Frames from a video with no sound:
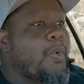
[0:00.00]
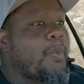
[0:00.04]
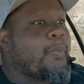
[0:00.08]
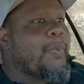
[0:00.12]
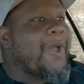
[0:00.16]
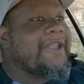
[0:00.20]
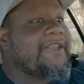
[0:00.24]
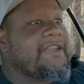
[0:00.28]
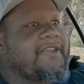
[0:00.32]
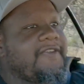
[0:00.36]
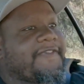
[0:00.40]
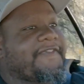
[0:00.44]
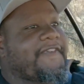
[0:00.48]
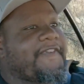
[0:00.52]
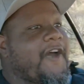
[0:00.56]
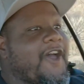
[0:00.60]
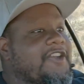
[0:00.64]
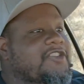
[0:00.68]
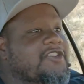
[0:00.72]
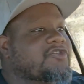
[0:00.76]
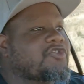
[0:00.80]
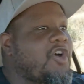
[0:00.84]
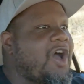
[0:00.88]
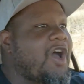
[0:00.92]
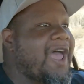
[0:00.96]
when you
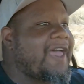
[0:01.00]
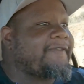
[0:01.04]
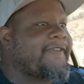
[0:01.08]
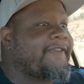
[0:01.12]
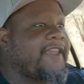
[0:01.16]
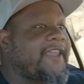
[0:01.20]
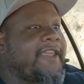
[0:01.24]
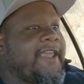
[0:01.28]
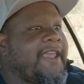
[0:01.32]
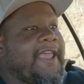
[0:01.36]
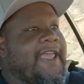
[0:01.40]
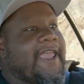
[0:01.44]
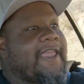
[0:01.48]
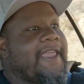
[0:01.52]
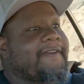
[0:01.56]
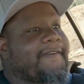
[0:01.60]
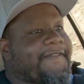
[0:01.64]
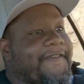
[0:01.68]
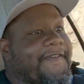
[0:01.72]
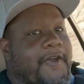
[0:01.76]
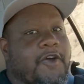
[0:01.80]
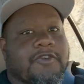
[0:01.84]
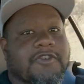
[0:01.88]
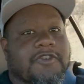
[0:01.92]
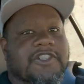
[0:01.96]
first drive it, it
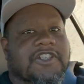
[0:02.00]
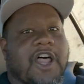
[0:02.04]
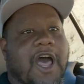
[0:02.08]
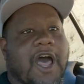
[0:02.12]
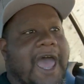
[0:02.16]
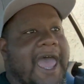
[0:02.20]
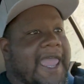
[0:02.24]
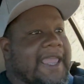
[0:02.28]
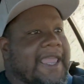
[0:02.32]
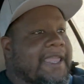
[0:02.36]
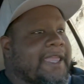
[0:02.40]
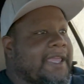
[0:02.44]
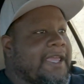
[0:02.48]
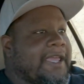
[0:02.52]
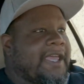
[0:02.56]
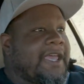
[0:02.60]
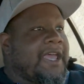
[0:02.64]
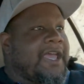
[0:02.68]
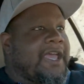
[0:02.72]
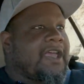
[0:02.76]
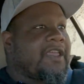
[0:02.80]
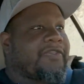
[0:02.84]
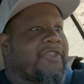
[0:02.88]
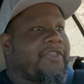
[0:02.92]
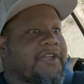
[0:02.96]
feels like
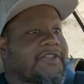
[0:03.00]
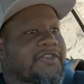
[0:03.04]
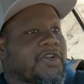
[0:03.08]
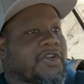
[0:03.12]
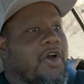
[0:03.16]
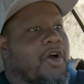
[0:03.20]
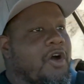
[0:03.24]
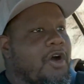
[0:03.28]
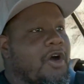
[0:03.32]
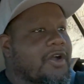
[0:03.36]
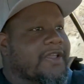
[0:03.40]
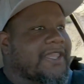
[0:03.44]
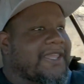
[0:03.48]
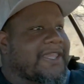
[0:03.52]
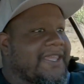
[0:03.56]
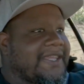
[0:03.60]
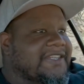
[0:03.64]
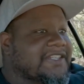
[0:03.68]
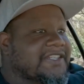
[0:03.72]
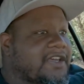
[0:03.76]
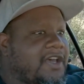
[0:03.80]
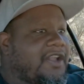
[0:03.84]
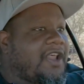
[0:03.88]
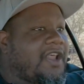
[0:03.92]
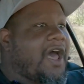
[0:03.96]
the torque
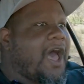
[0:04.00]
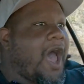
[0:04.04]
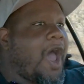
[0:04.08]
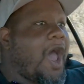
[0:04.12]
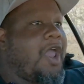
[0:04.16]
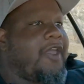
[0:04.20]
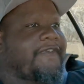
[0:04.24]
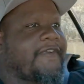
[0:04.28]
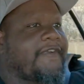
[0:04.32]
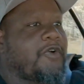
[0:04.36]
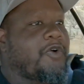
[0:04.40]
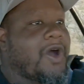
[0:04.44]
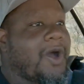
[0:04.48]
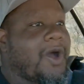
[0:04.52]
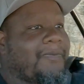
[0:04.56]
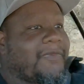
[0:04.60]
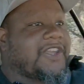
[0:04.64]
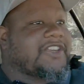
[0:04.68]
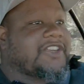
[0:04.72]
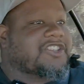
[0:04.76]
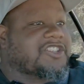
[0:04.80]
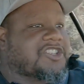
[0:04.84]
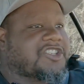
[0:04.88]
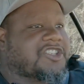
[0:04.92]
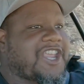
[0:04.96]
is going to overwhelm the
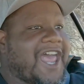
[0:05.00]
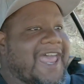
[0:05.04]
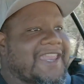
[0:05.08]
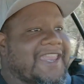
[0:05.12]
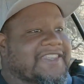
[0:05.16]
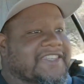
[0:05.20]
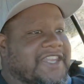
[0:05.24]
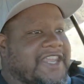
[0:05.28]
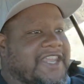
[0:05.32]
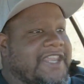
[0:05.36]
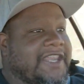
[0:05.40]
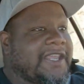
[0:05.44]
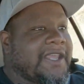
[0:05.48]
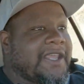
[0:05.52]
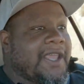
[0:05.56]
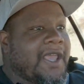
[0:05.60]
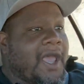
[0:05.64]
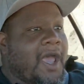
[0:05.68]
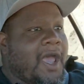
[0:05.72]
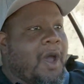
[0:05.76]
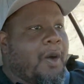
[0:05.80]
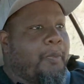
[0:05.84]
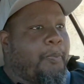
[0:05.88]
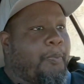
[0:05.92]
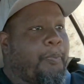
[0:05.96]
chassis,
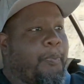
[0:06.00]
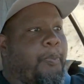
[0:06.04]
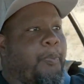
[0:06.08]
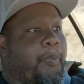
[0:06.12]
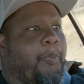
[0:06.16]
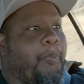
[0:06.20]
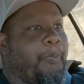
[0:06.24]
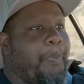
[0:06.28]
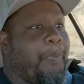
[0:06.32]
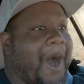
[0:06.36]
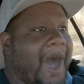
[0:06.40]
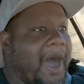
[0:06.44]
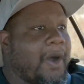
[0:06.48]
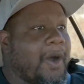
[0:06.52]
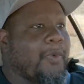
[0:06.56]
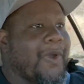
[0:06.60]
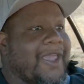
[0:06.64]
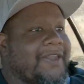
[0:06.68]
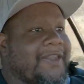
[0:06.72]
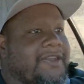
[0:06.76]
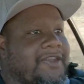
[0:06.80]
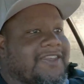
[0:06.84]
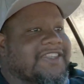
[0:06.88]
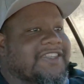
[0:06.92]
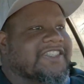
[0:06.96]
but
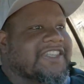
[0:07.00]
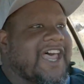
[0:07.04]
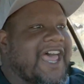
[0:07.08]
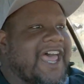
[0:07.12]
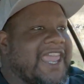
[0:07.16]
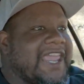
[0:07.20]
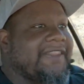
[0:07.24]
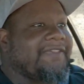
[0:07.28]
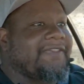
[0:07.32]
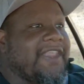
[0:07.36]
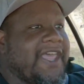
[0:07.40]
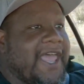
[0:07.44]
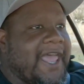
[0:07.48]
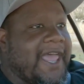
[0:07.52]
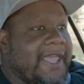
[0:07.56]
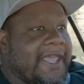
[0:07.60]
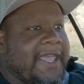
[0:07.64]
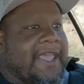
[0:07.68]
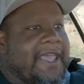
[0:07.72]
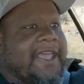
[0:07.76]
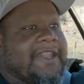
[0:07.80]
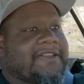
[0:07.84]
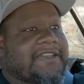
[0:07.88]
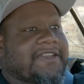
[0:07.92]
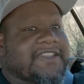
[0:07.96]
when you stay in there,
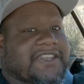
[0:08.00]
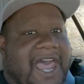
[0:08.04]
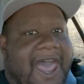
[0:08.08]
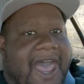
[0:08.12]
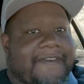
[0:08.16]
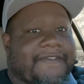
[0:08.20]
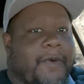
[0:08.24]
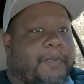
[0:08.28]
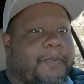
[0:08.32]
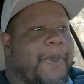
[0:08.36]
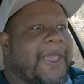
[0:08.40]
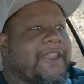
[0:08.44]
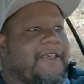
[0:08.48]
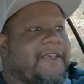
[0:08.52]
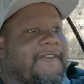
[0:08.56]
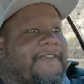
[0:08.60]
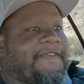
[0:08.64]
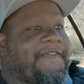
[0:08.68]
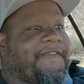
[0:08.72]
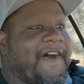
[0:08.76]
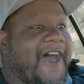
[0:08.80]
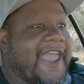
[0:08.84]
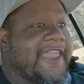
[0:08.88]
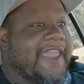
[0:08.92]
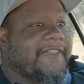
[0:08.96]
just have a bit of
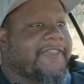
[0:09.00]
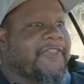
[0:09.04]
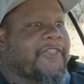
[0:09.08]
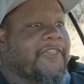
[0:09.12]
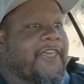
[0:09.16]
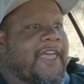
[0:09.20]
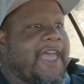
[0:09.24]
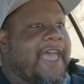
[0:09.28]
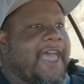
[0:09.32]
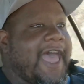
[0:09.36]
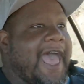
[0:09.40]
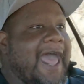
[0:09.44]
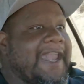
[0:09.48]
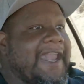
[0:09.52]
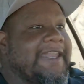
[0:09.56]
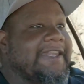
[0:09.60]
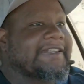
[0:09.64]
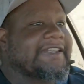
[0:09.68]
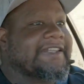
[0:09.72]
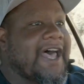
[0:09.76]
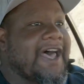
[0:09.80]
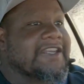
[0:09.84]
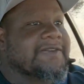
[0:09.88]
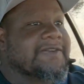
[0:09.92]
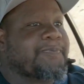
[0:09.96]
faith, and it
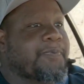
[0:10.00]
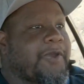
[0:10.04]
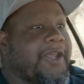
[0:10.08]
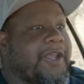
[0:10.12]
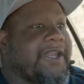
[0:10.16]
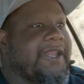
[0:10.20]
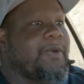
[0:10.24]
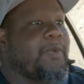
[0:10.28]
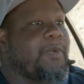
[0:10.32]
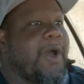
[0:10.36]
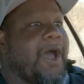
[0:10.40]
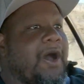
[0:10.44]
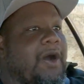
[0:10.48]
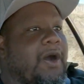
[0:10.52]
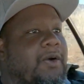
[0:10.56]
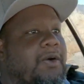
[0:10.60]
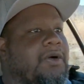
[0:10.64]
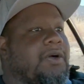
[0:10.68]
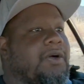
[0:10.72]
does pretty well.